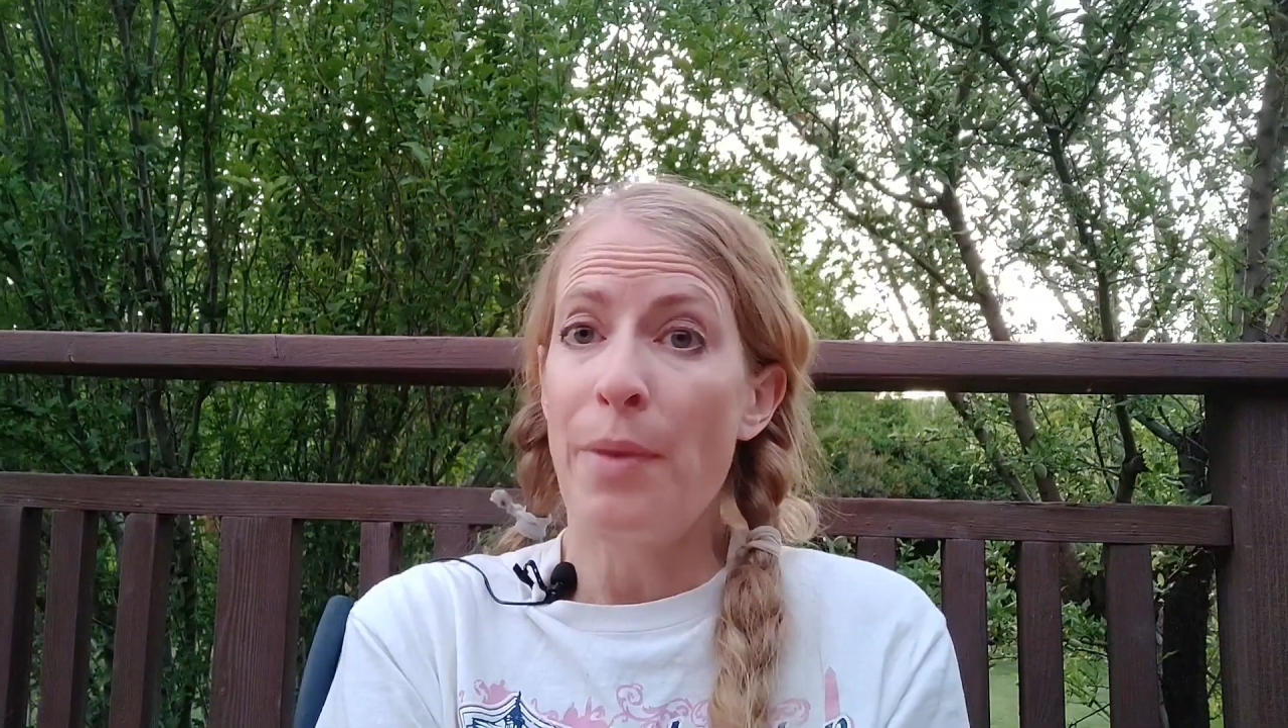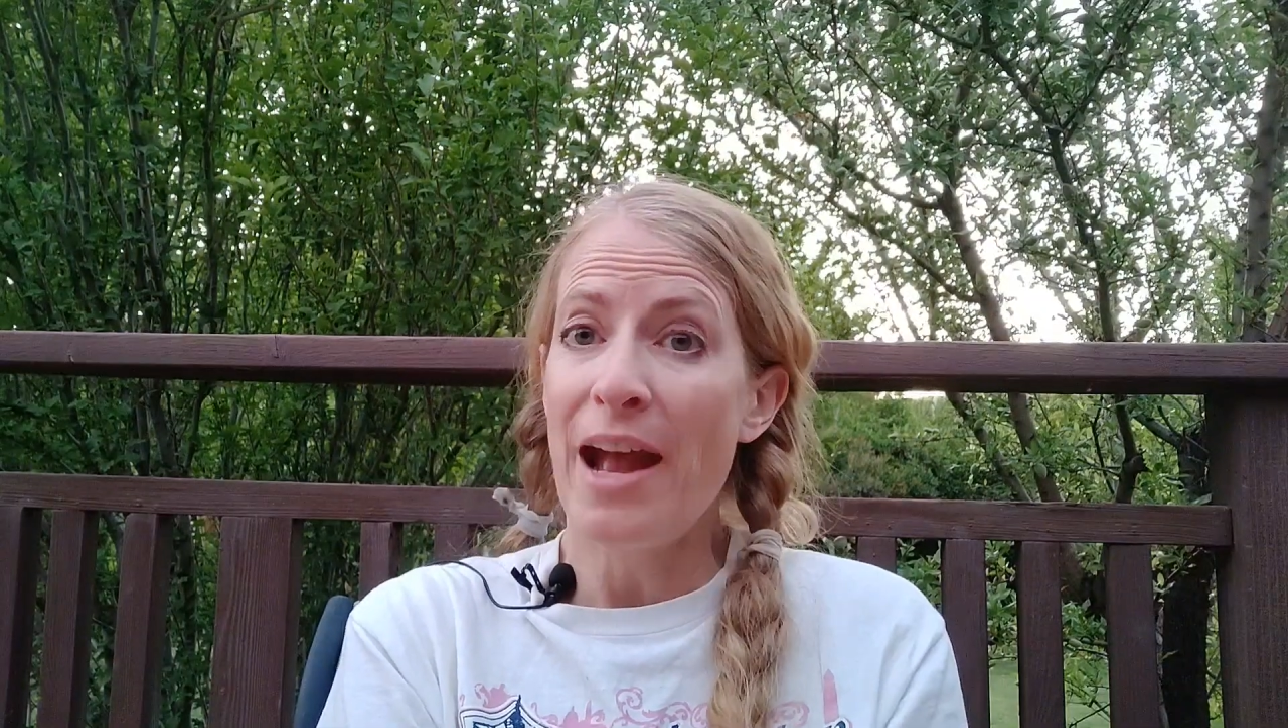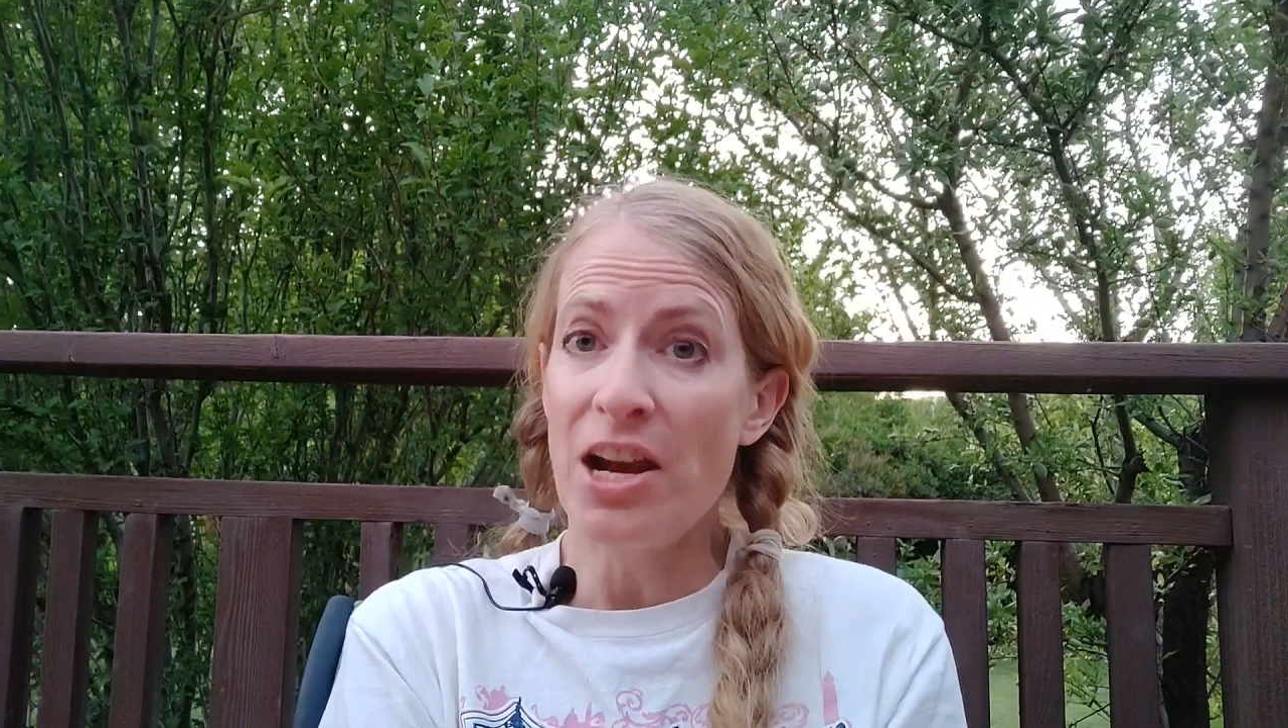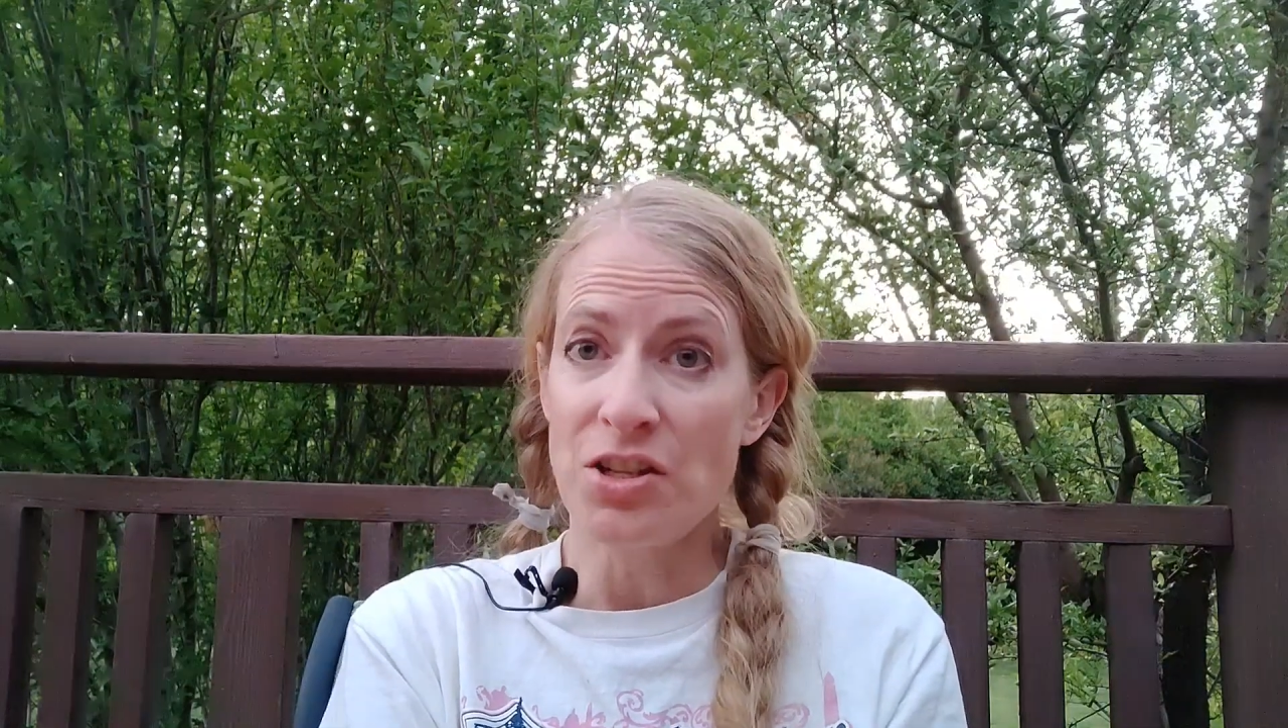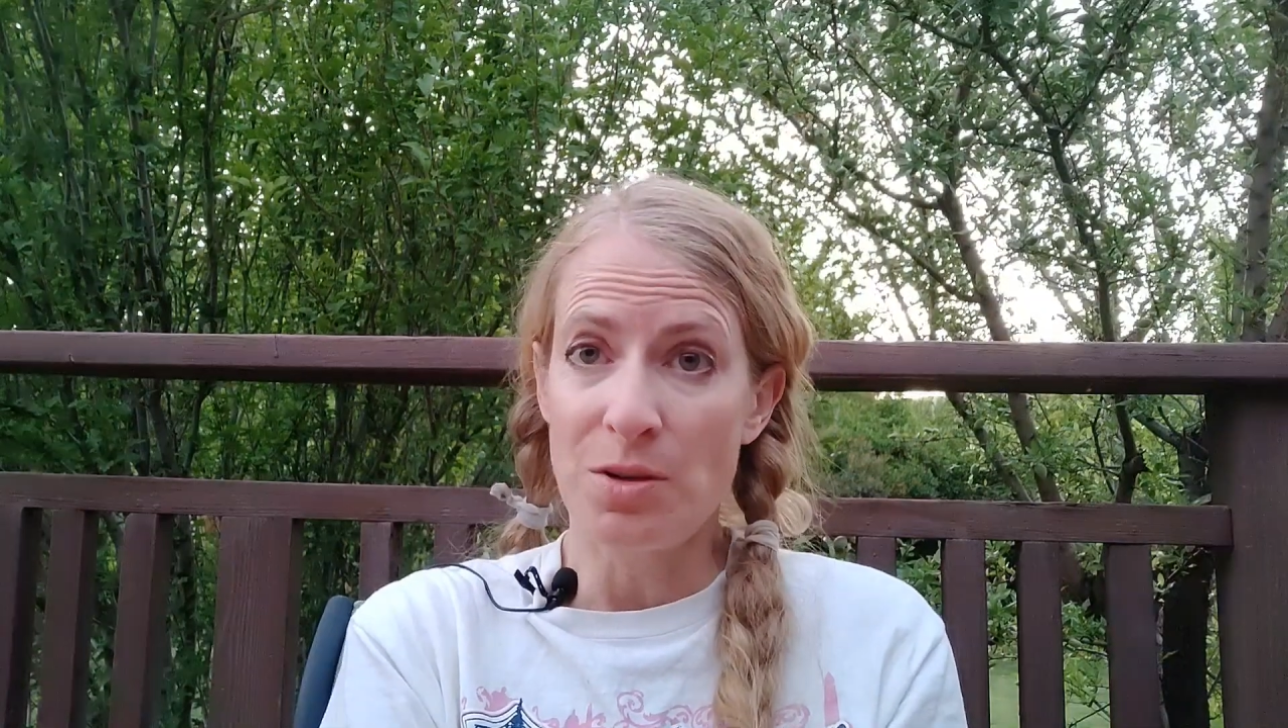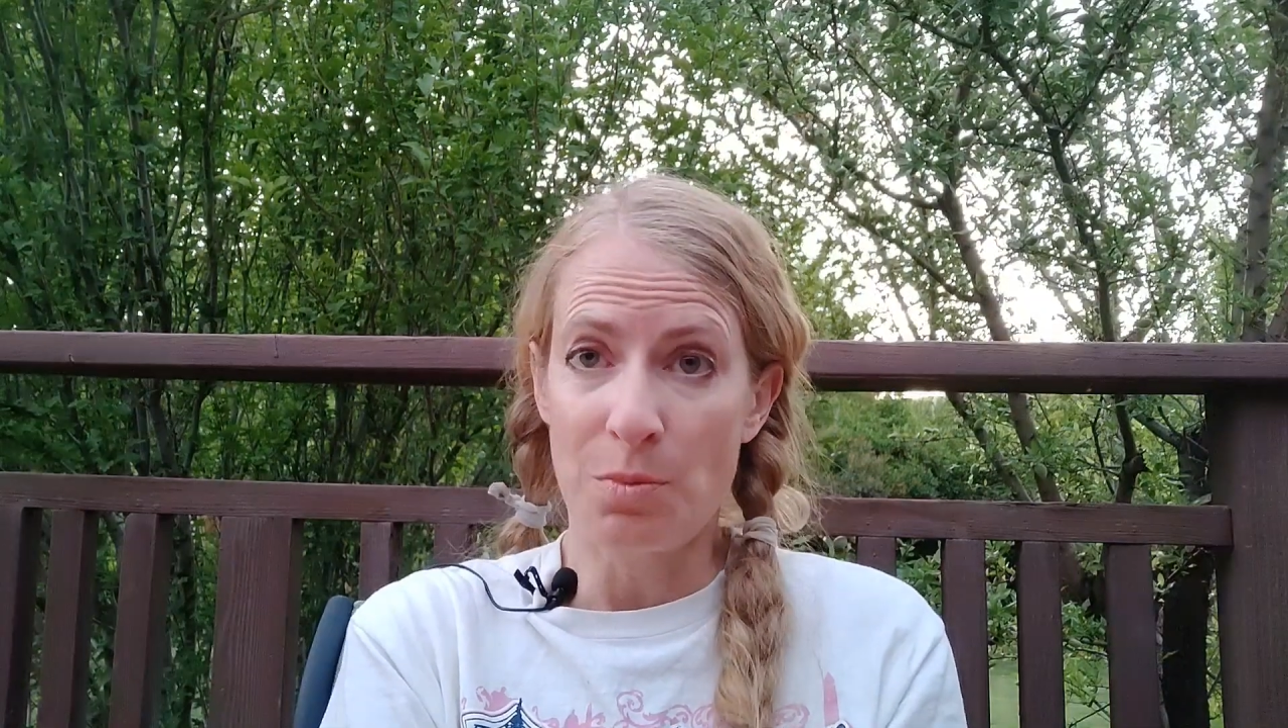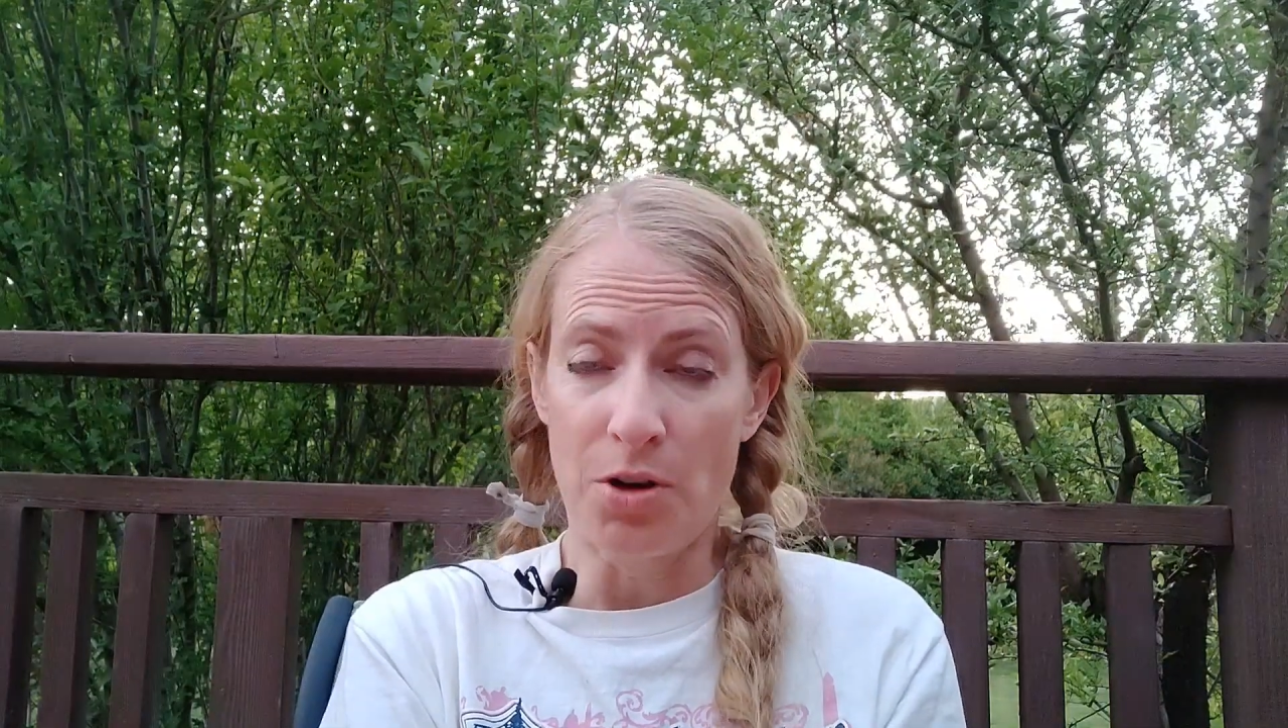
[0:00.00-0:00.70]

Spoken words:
passion